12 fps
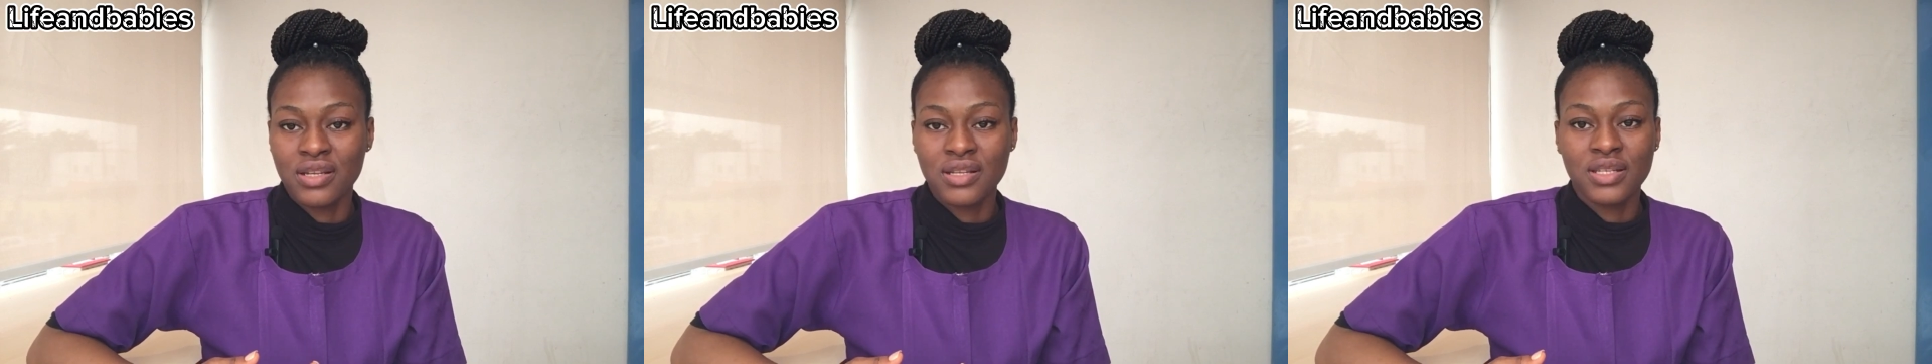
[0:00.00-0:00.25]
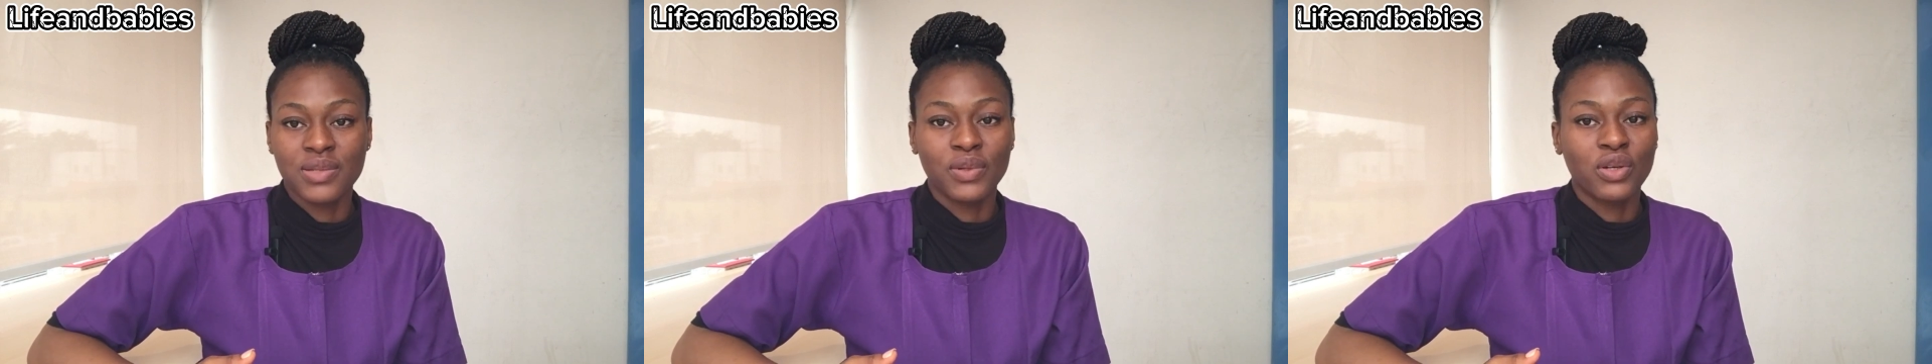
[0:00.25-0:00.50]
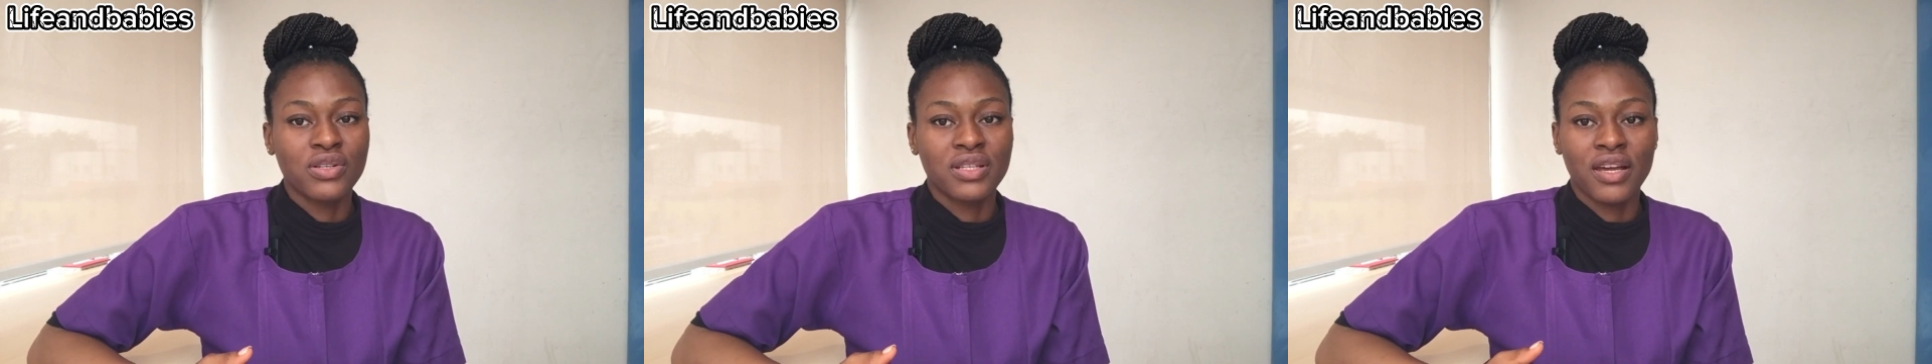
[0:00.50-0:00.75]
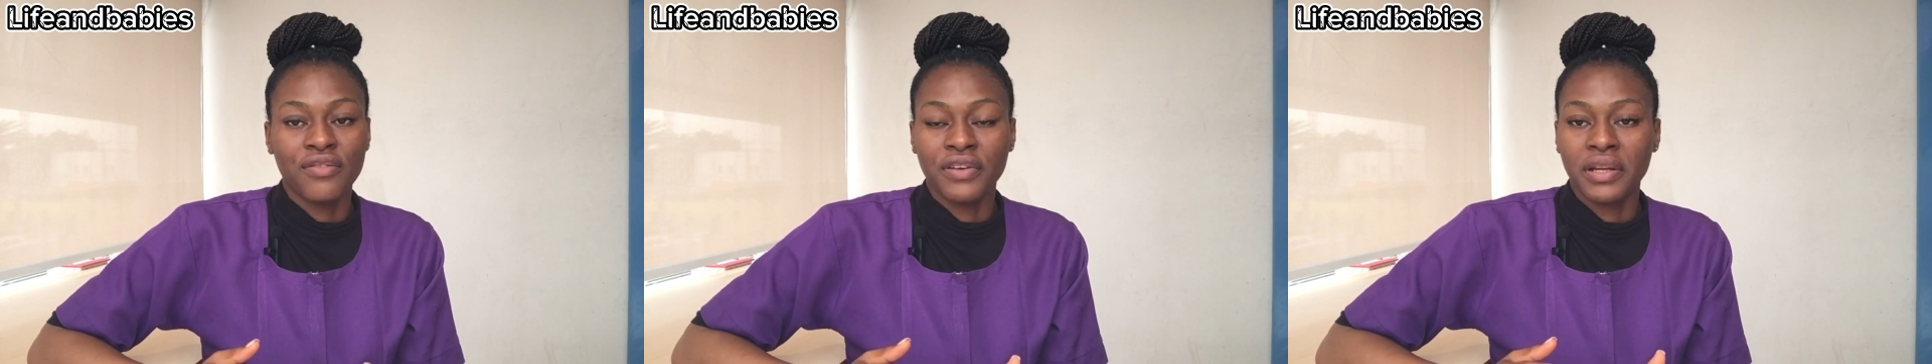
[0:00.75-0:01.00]
This is because
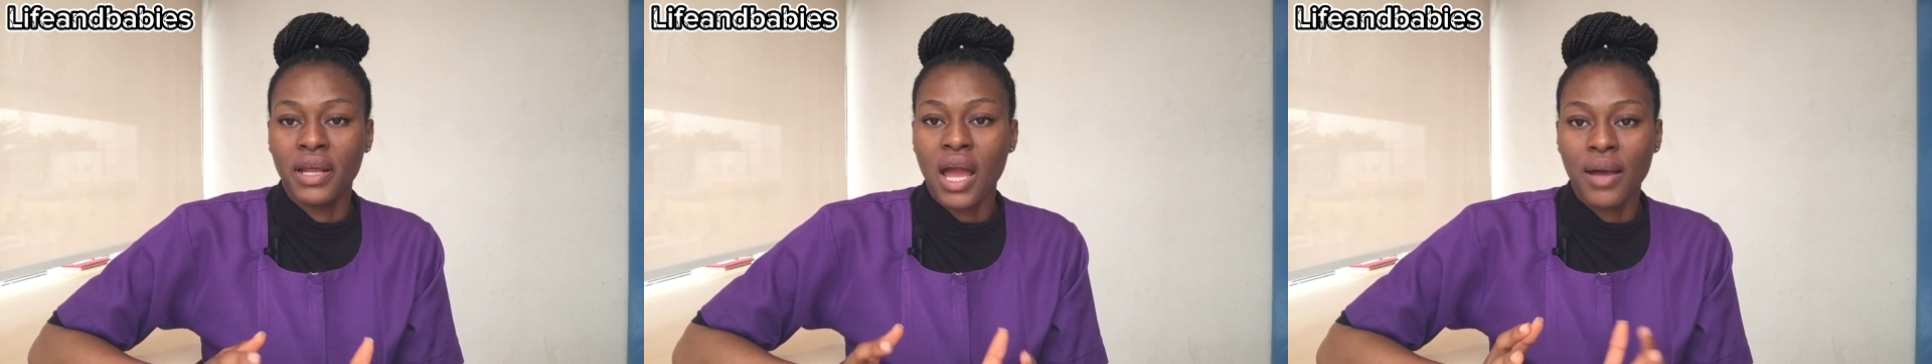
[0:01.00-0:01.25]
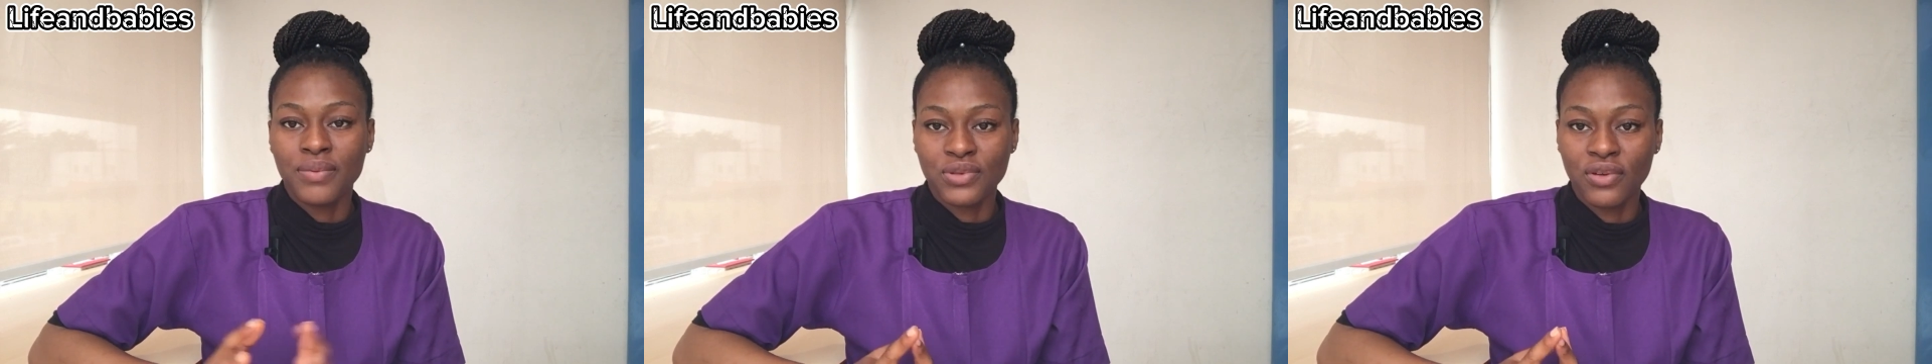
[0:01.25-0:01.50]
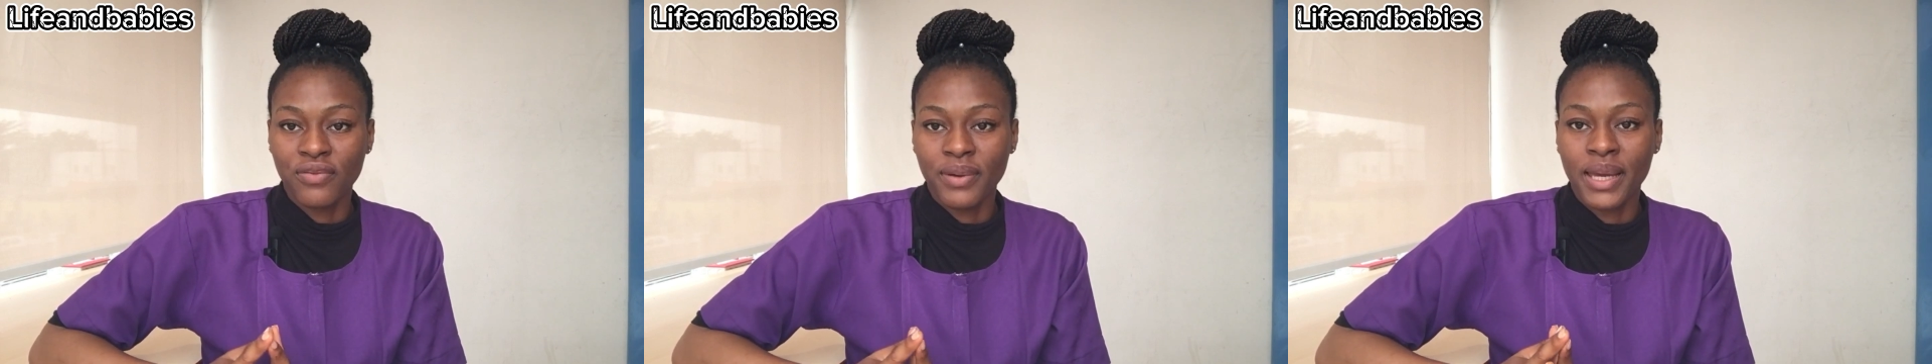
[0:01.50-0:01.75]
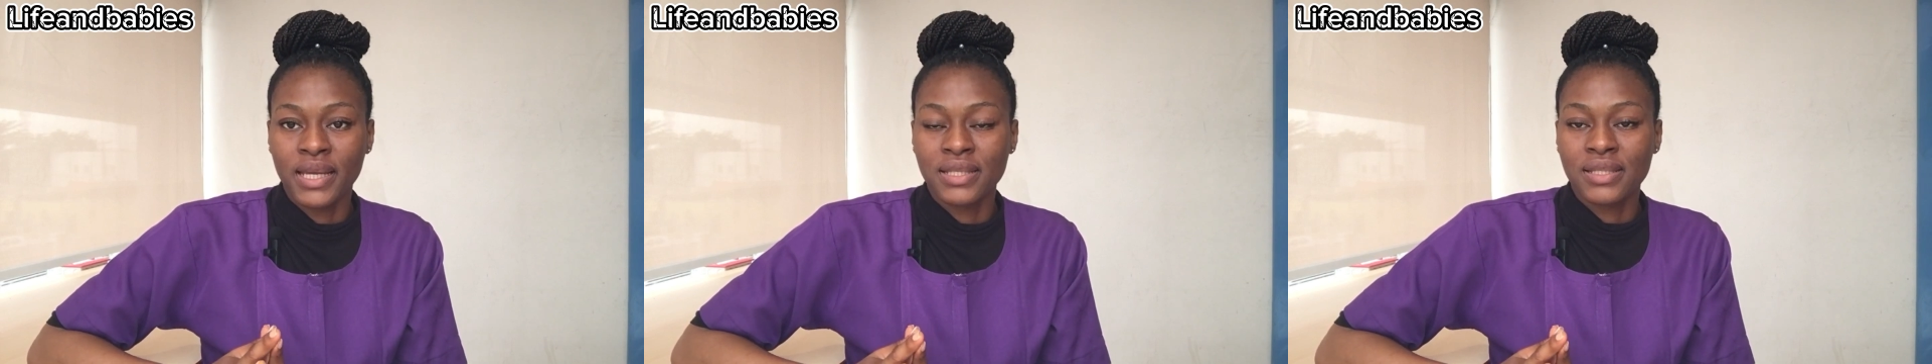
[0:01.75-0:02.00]
they are very
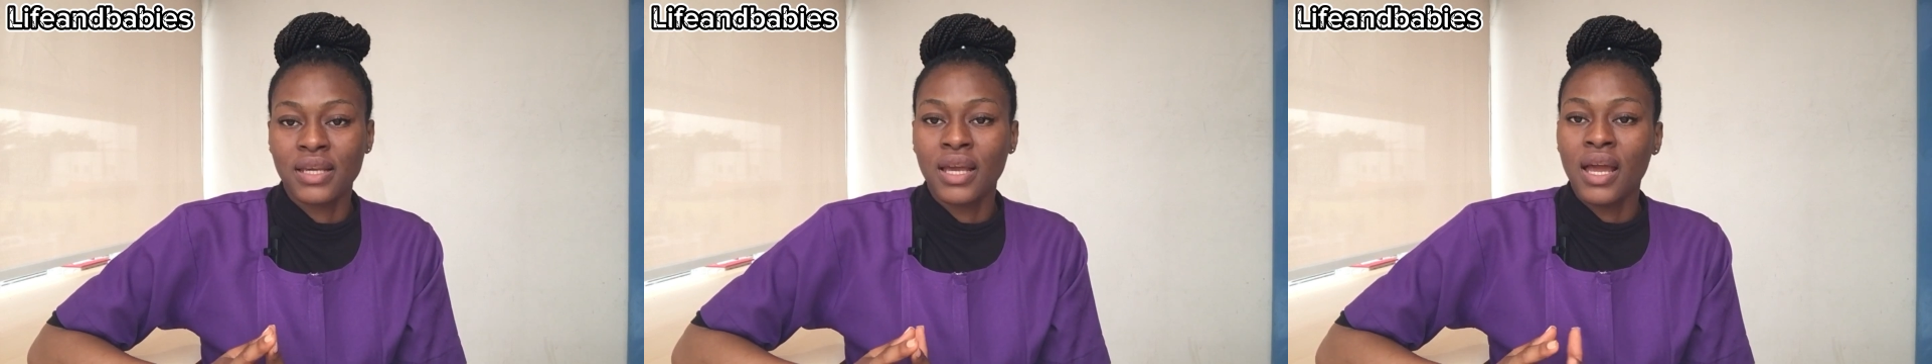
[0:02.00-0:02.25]
absorbent,